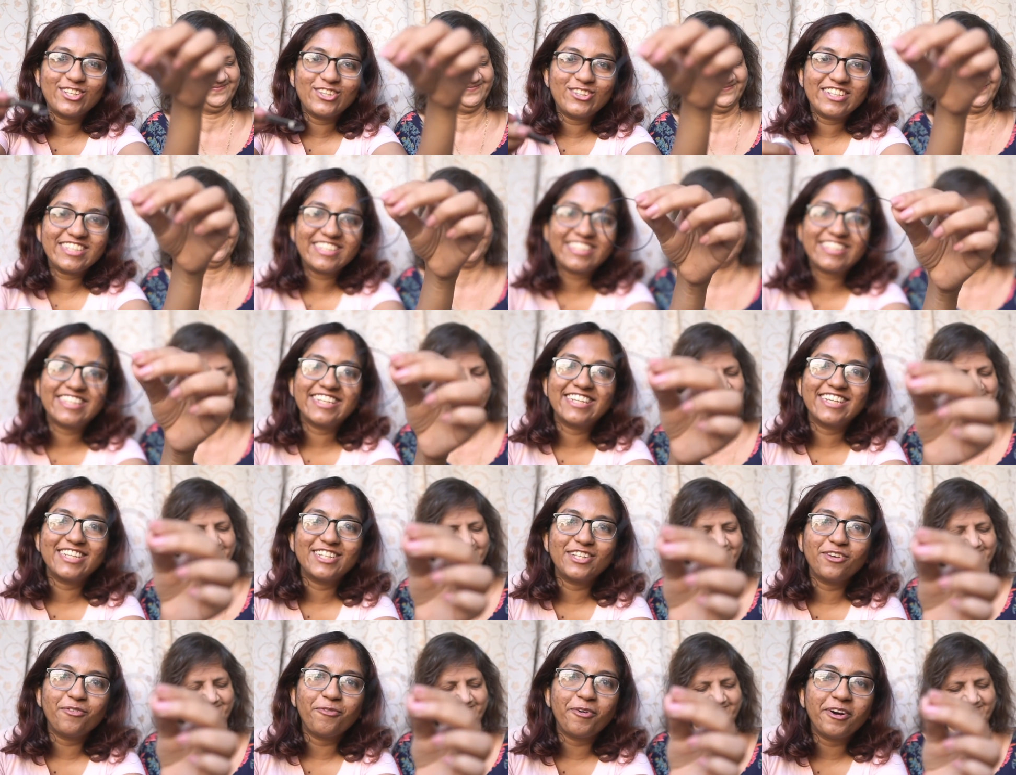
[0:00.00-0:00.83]
Speaker 1: cutest
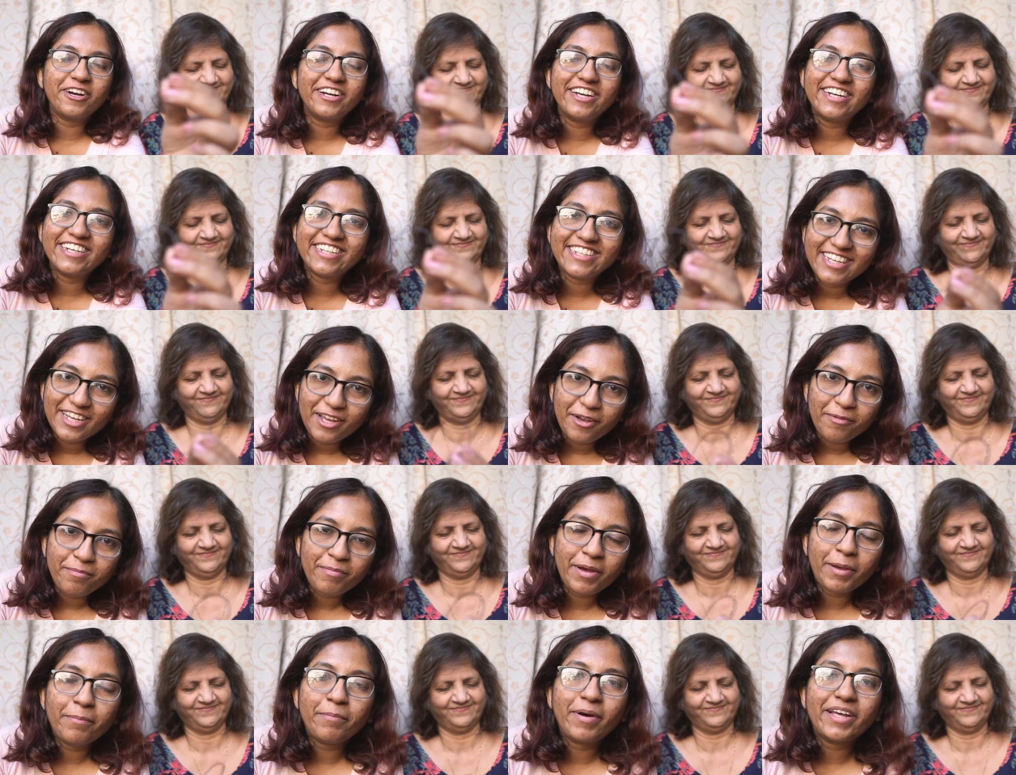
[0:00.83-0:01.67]
thing in the world.
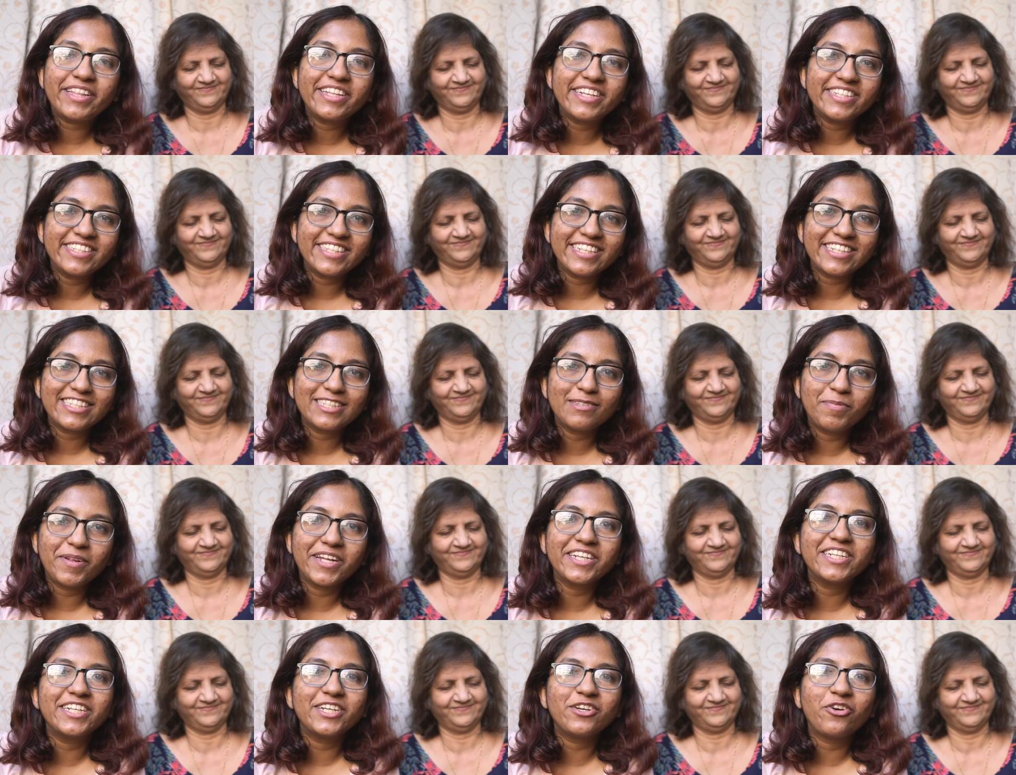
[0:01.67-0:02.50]
My mother is
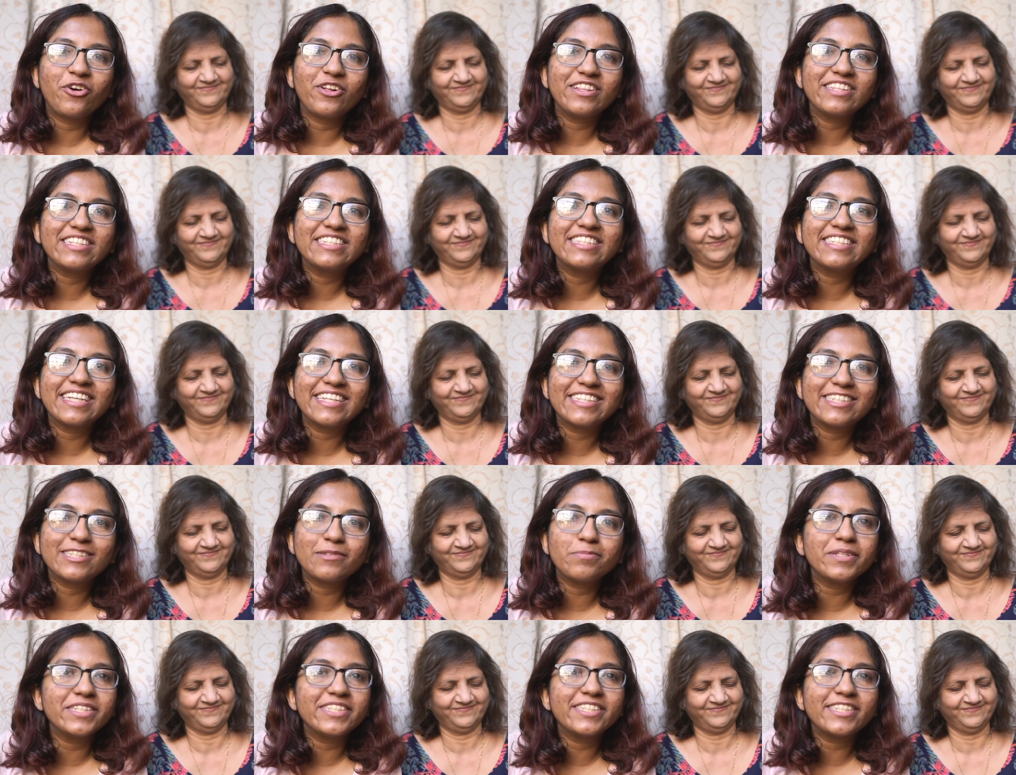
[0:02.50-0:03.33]
explaining all the
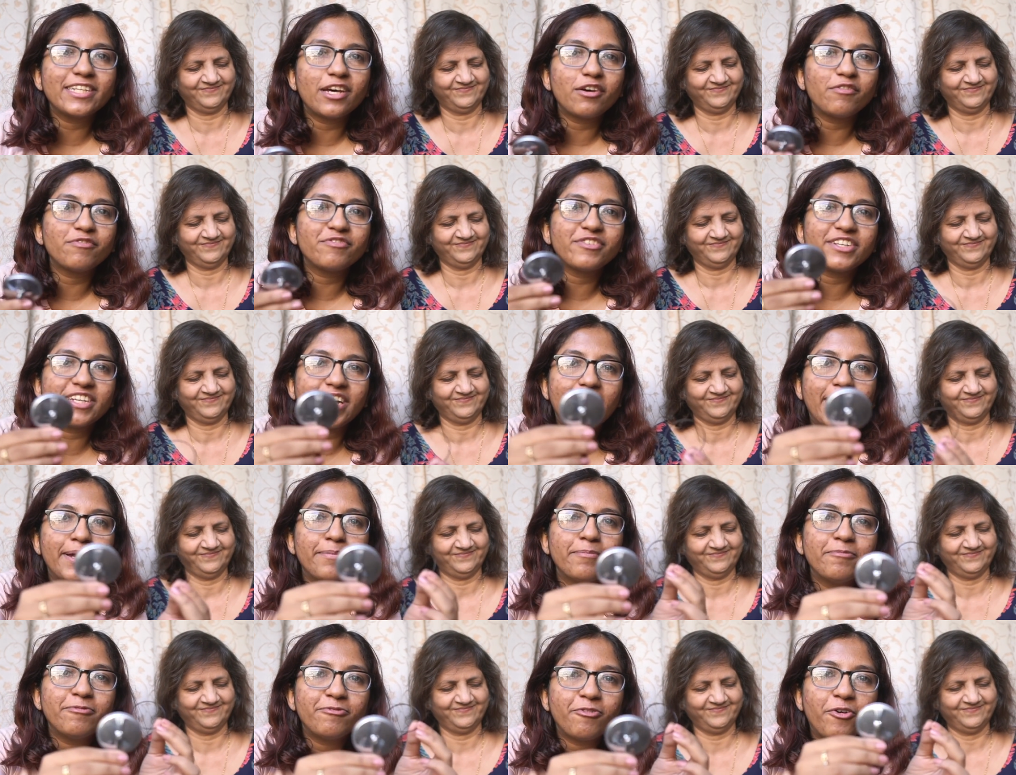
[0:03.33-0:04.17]
sensible stuff and
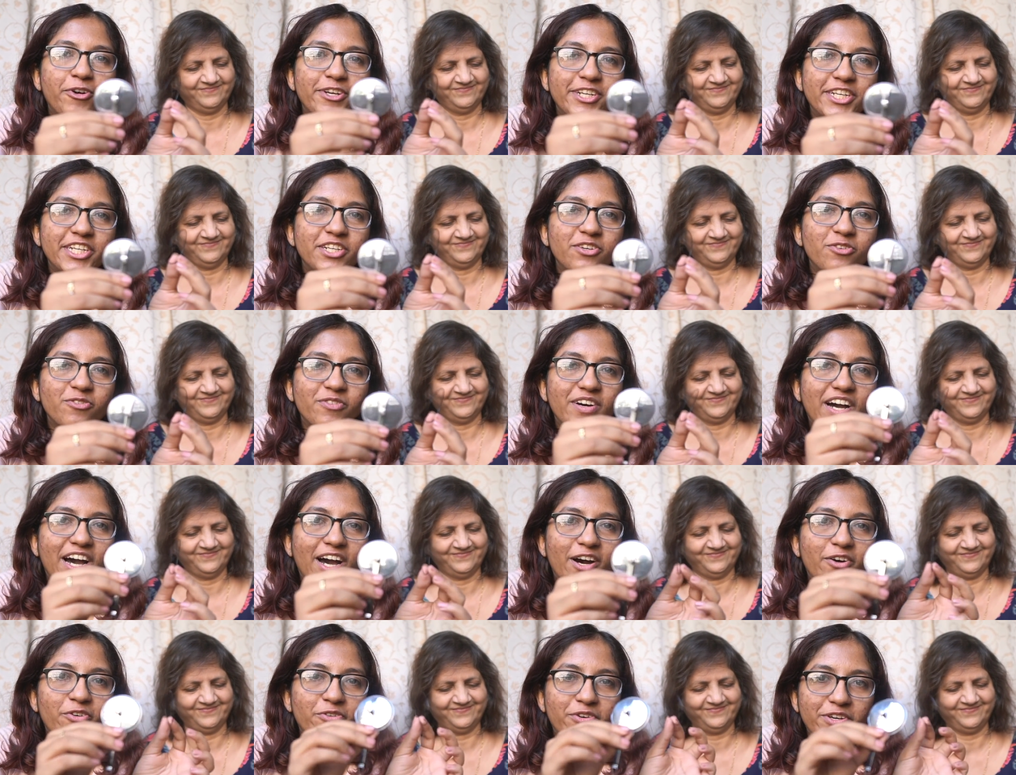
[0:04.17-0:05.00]
I'm fawning
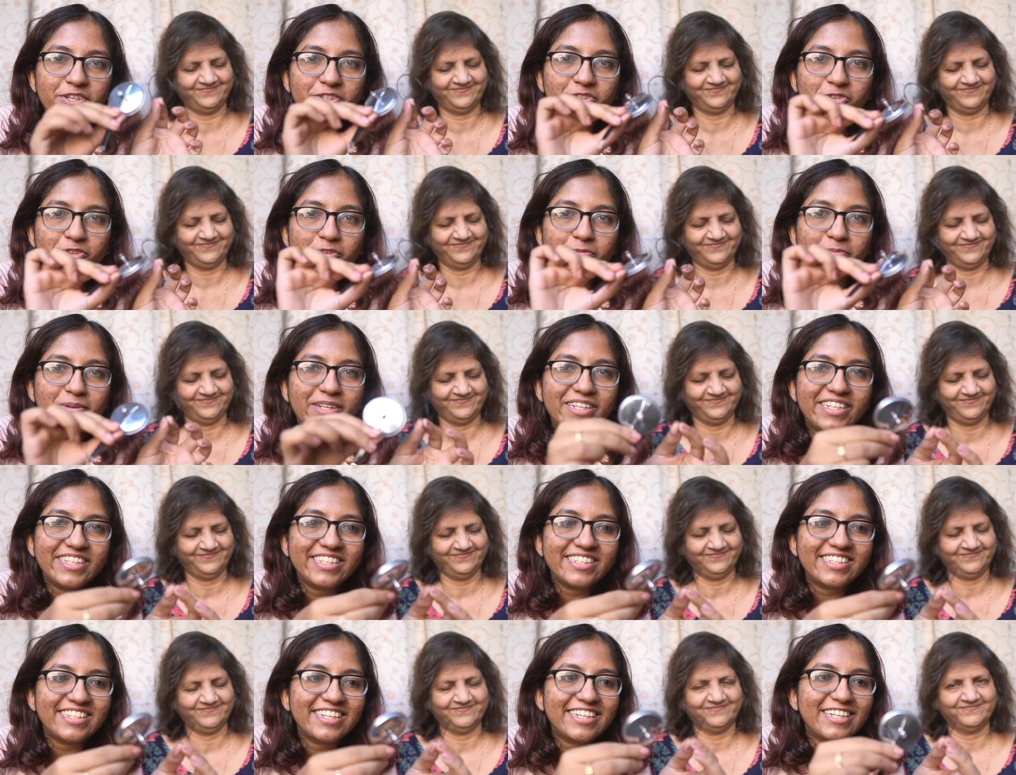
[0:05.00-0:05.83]
over how
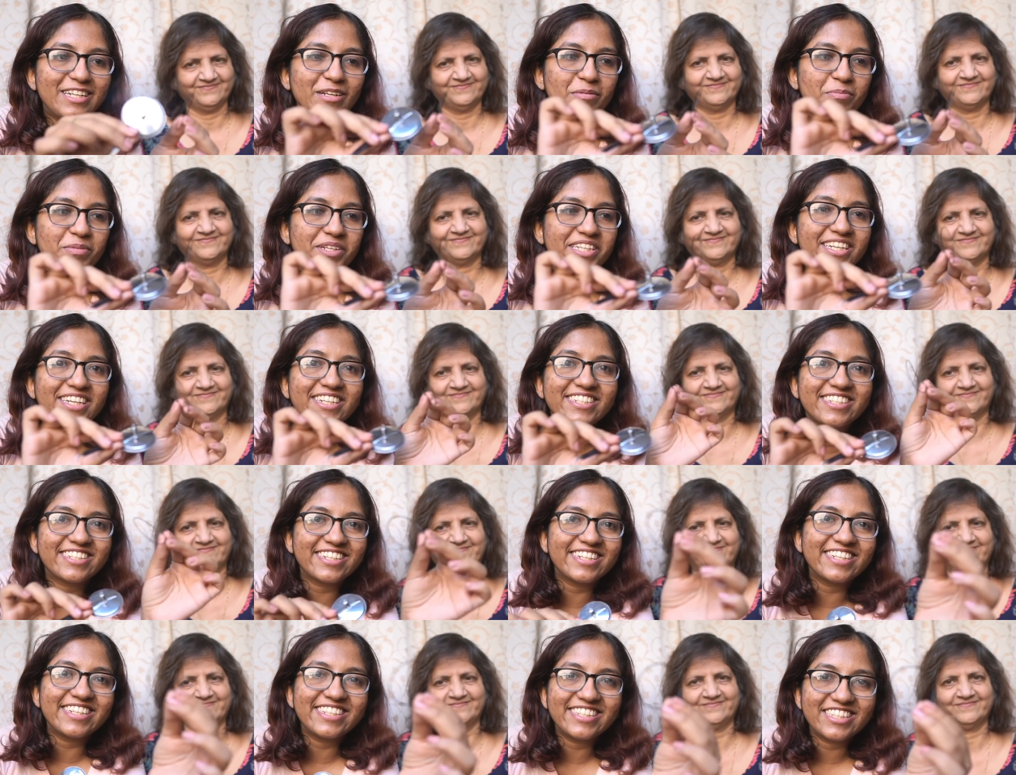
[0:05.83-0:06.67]
adorable this little
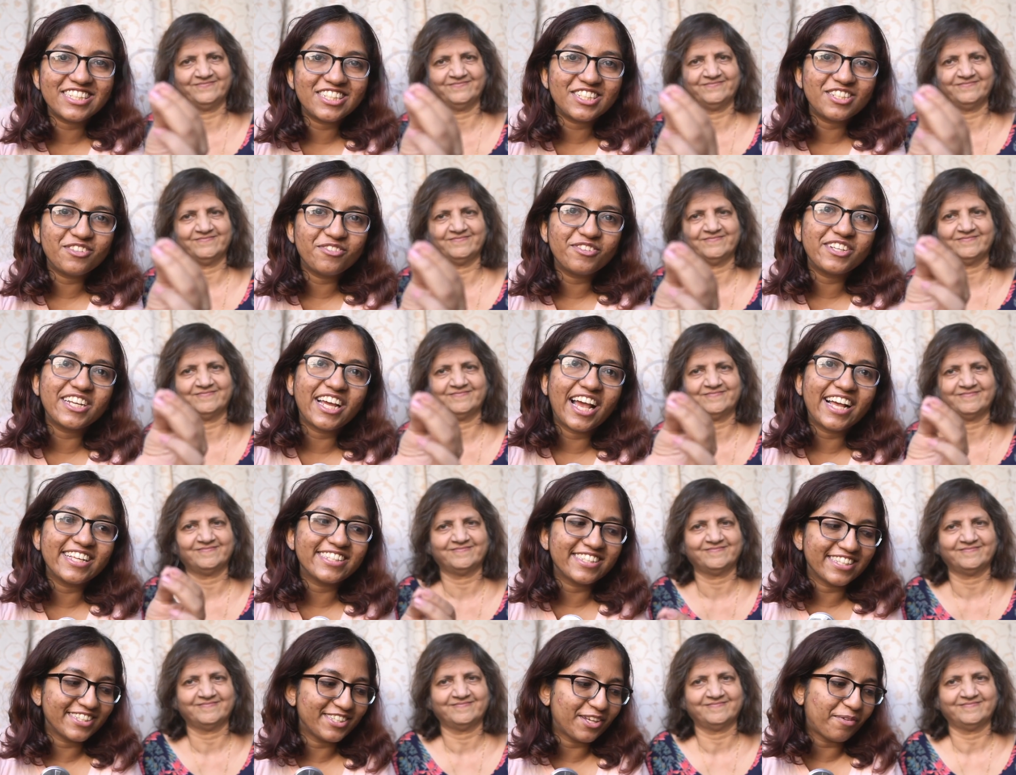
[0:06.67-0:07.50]
miniature is. It even
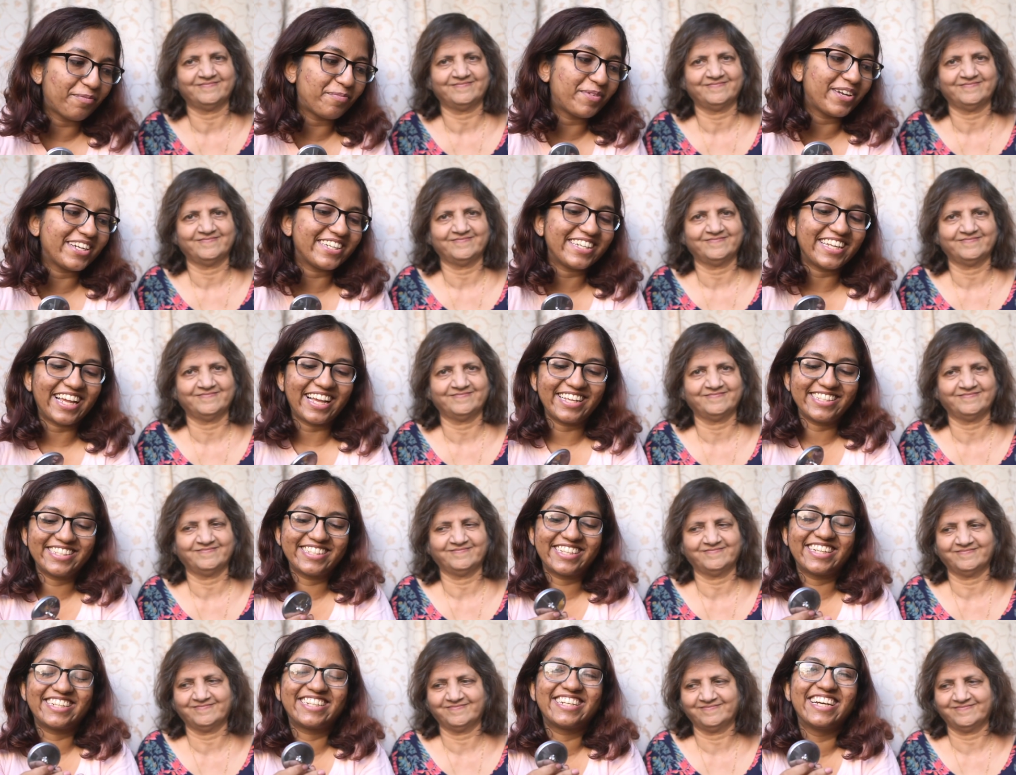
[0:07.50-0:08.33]
has a separate
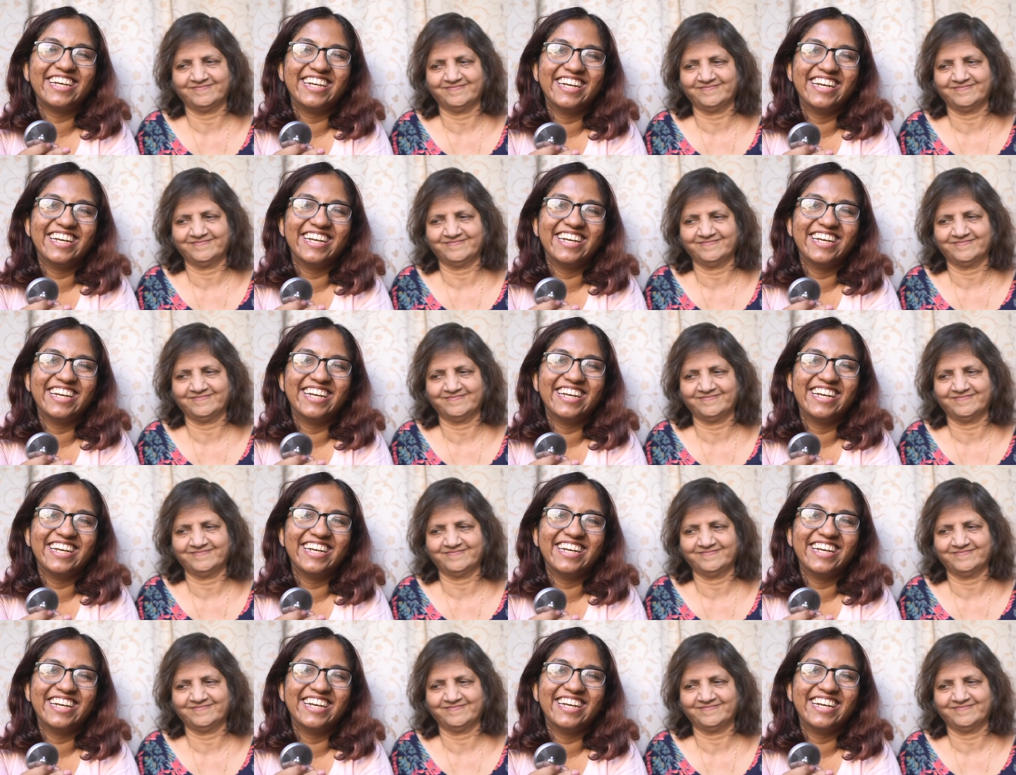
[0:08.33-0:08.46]
gasket.